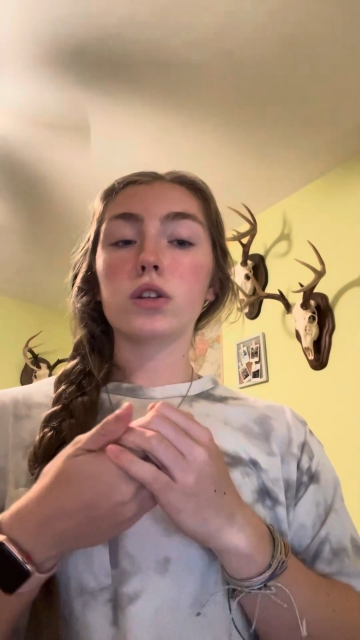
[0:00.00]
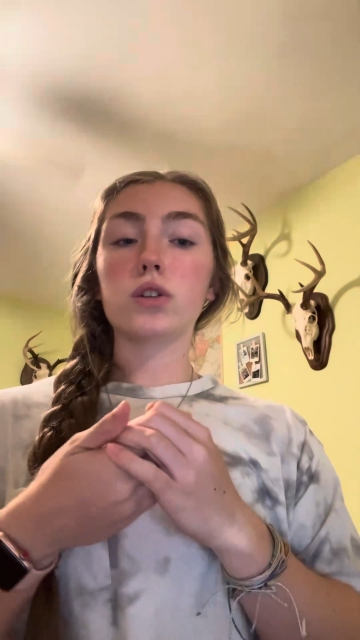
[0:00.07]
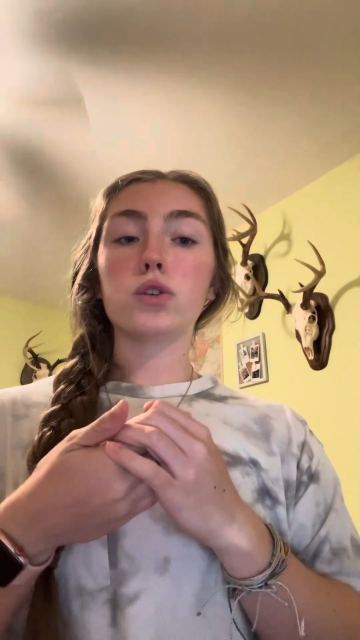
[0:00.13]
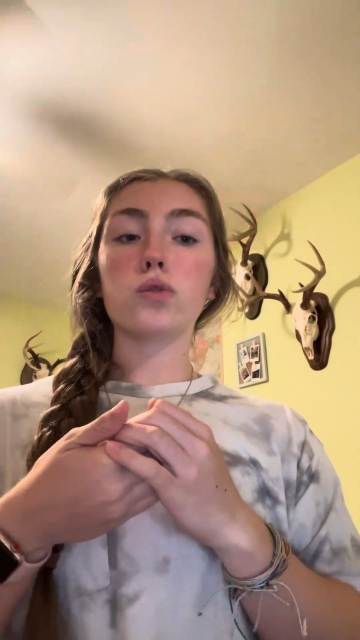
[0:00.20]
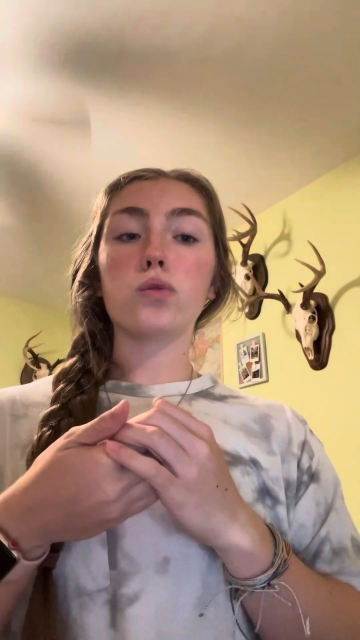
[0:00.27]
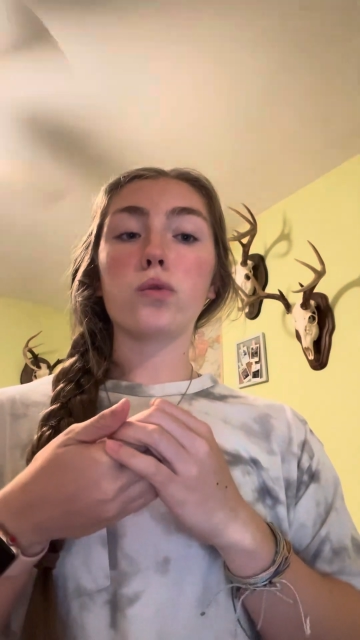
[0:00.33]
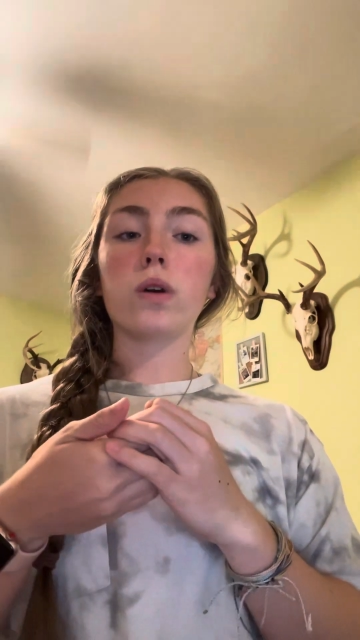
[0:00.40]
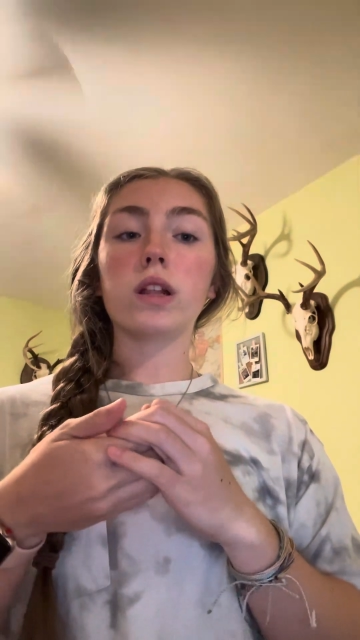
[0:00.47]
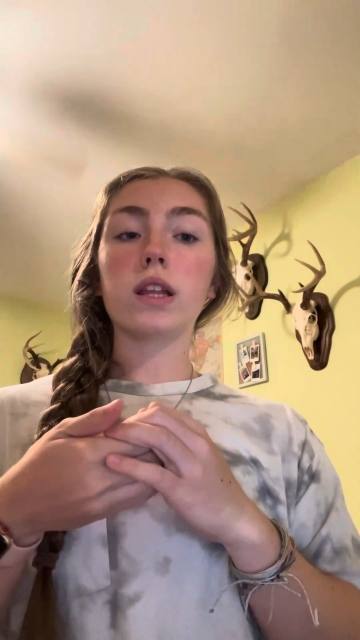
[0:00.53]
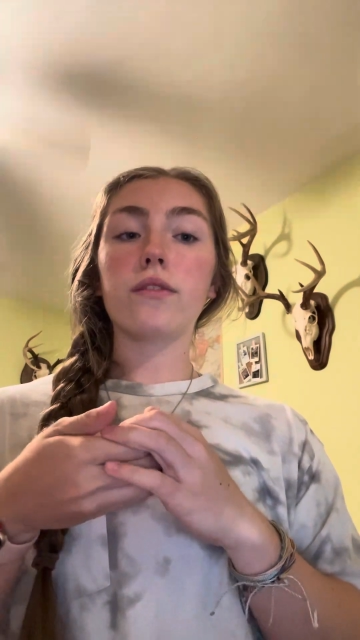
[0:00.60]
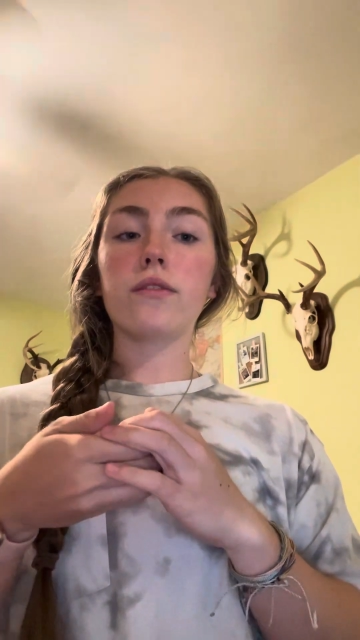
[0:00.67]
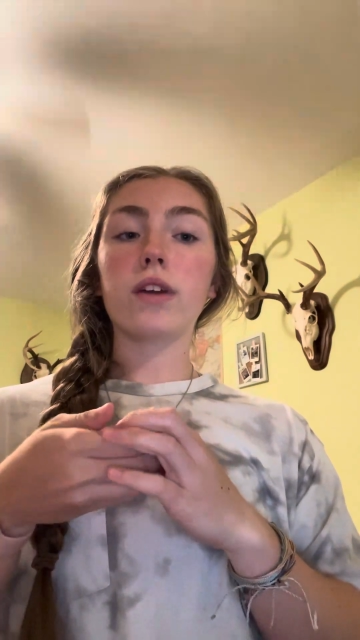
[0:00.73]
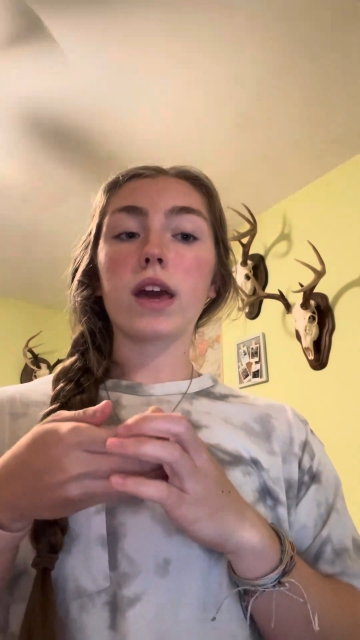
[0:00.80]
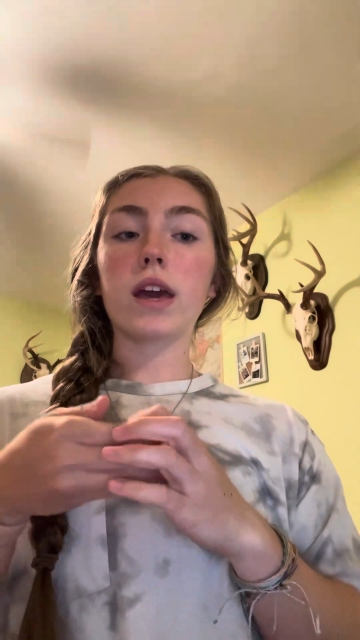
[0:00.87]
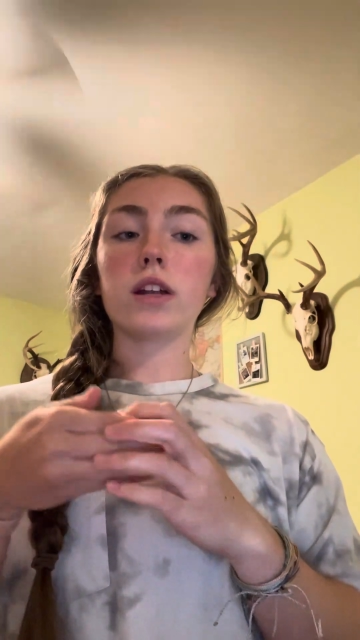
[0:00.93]
to
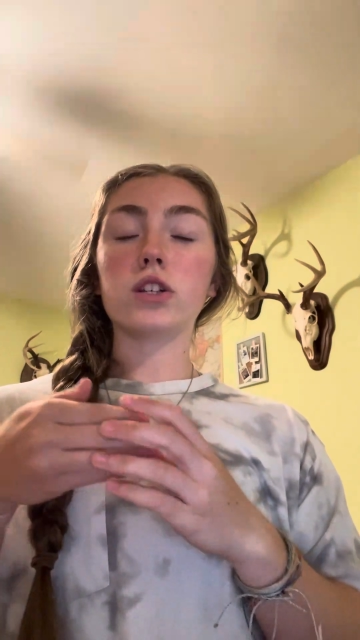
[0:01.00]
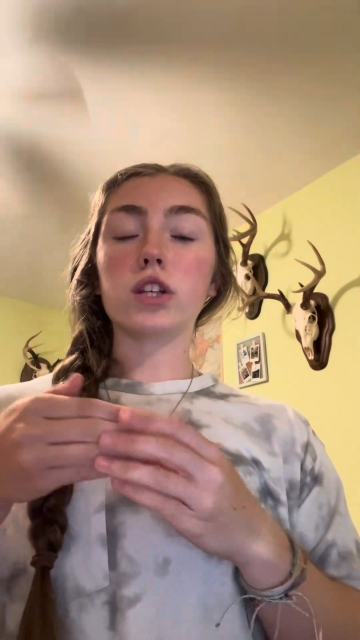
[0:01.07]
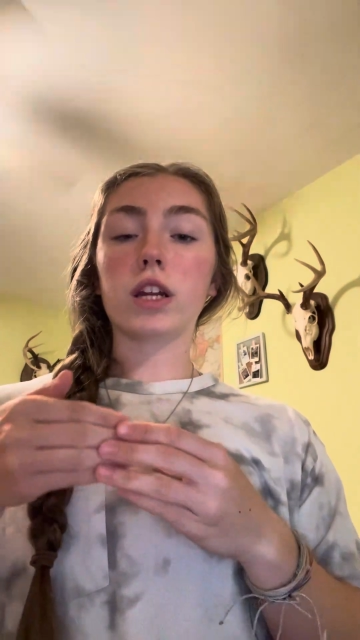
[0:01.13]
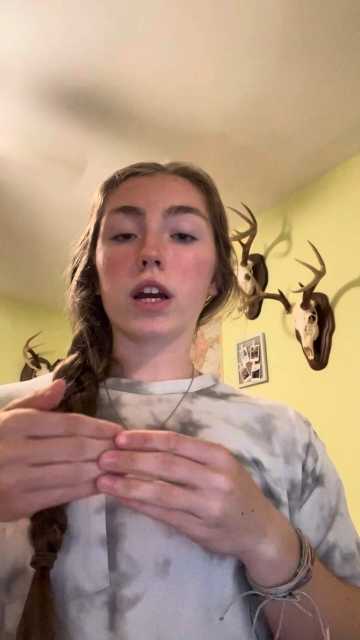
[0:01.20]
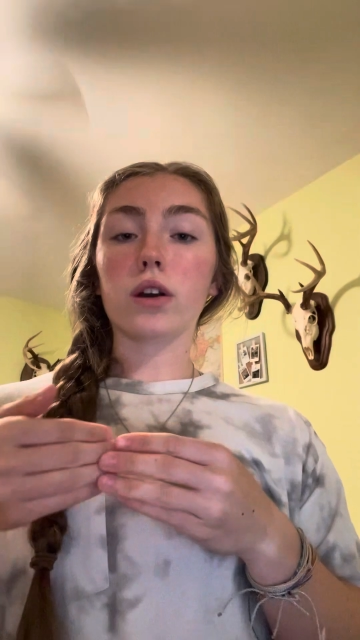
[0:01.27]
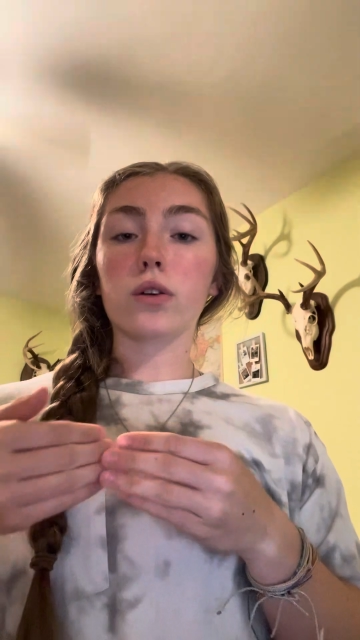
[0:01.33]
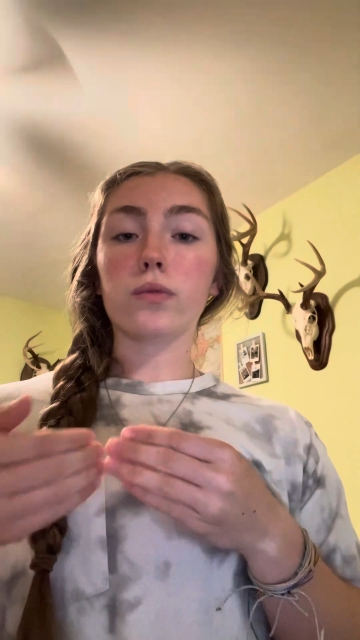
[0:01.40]
alleviate generic